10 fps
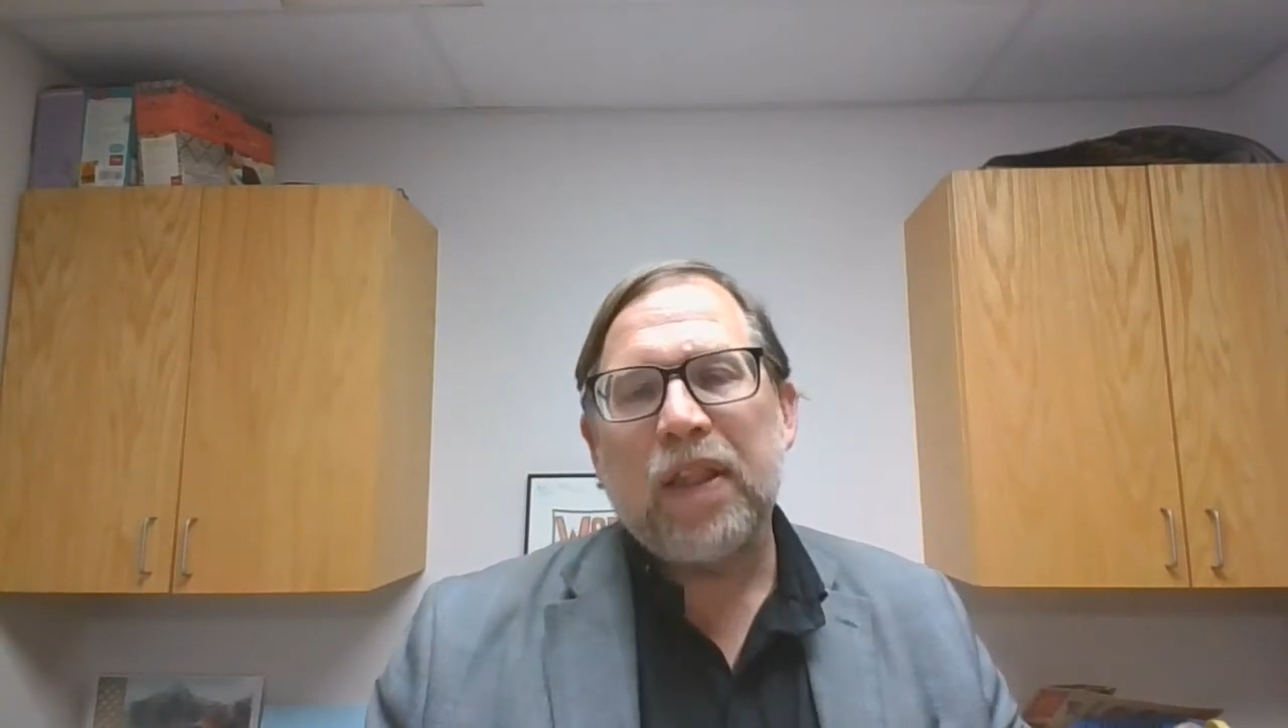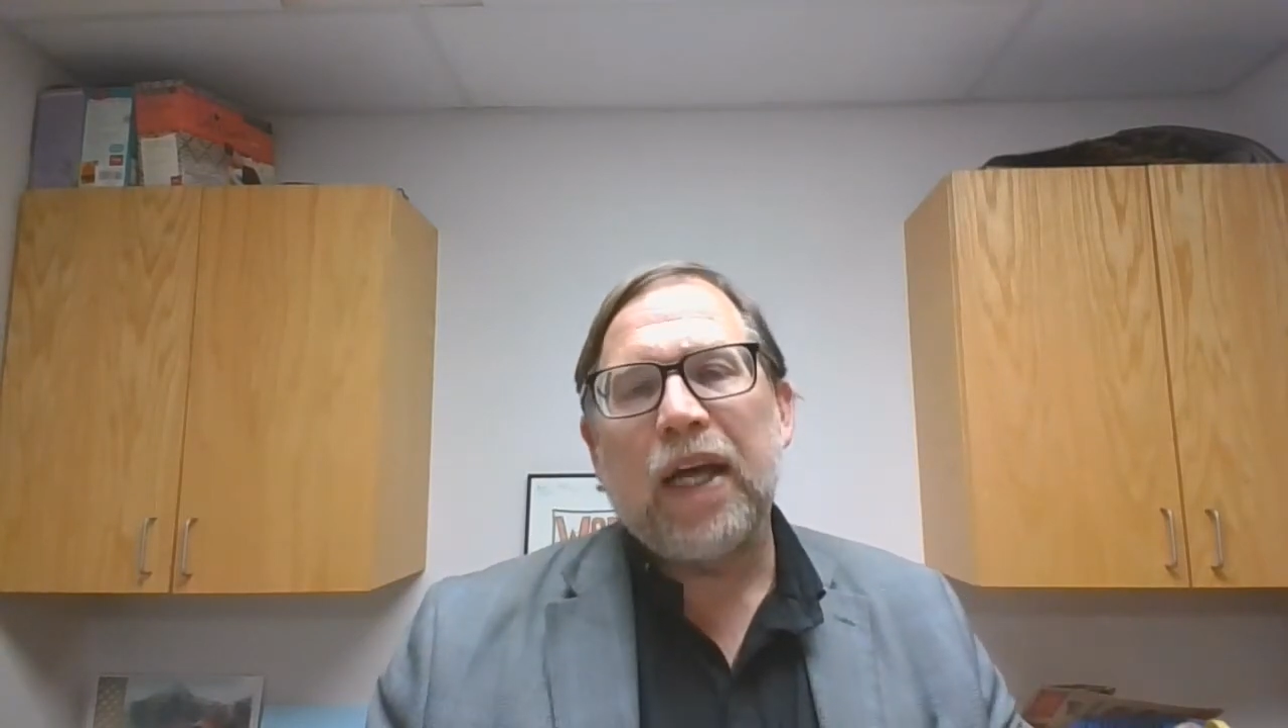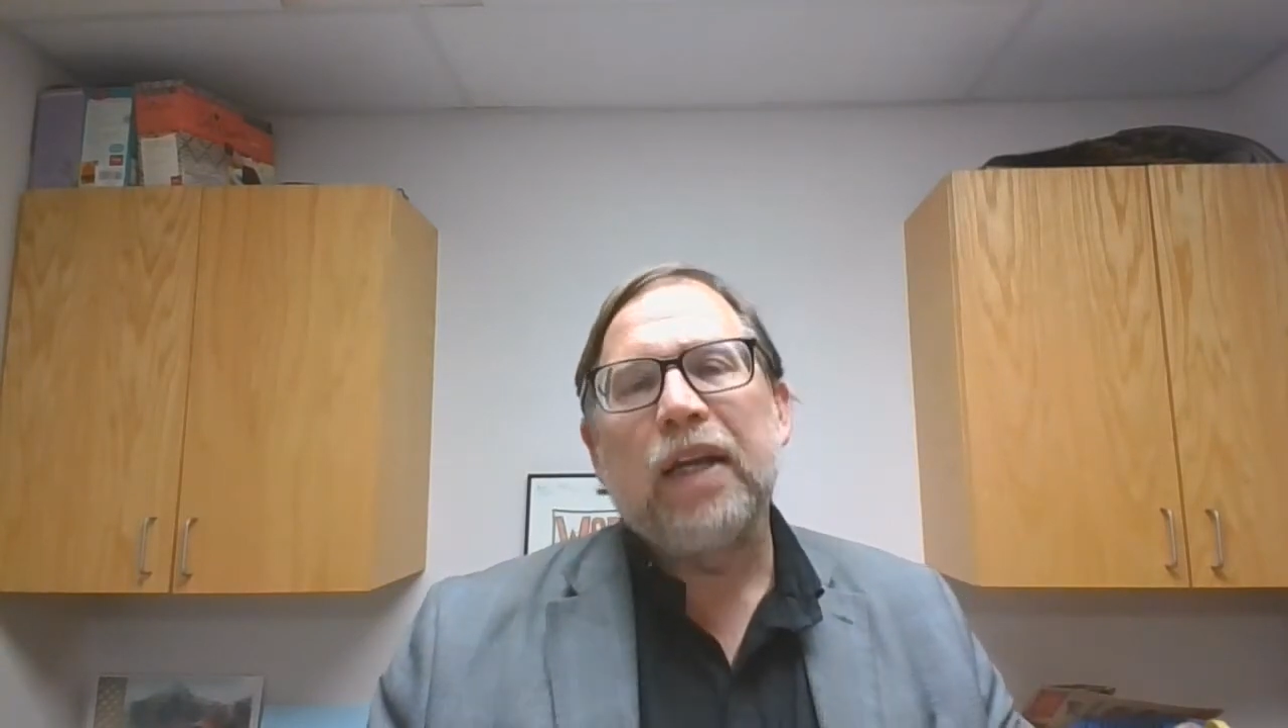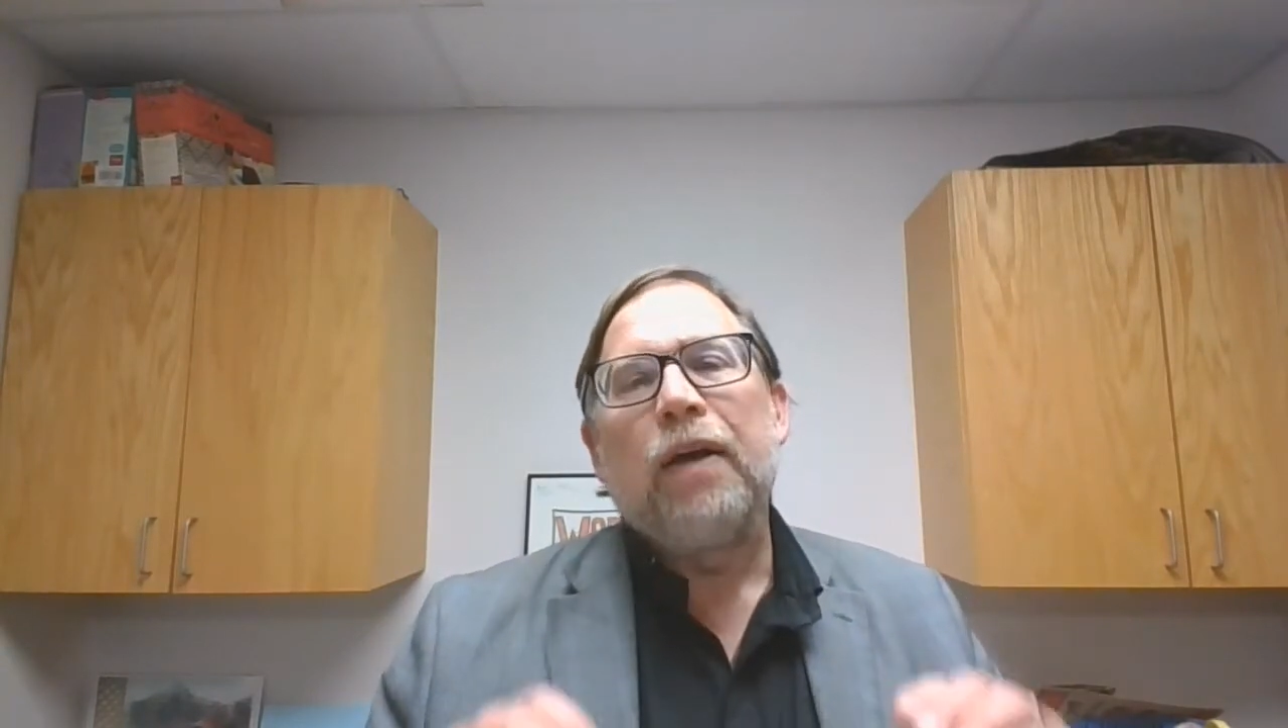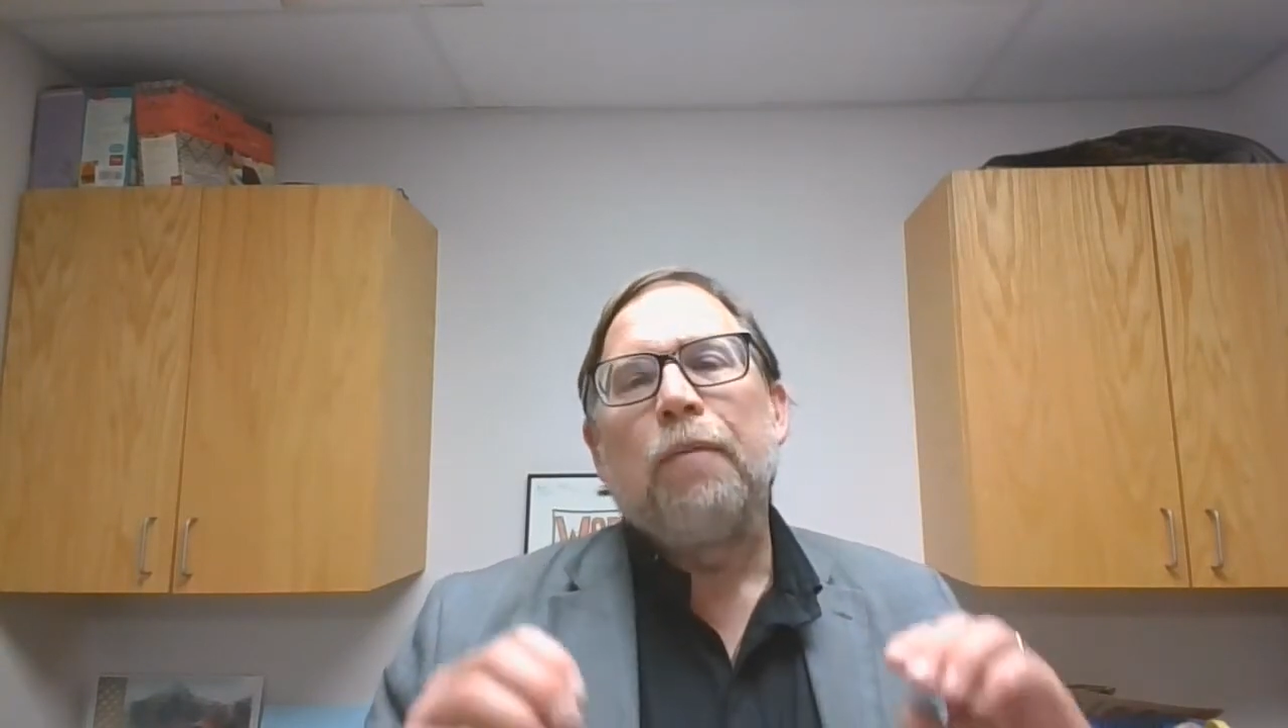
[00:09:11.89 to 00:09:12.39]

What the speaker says: that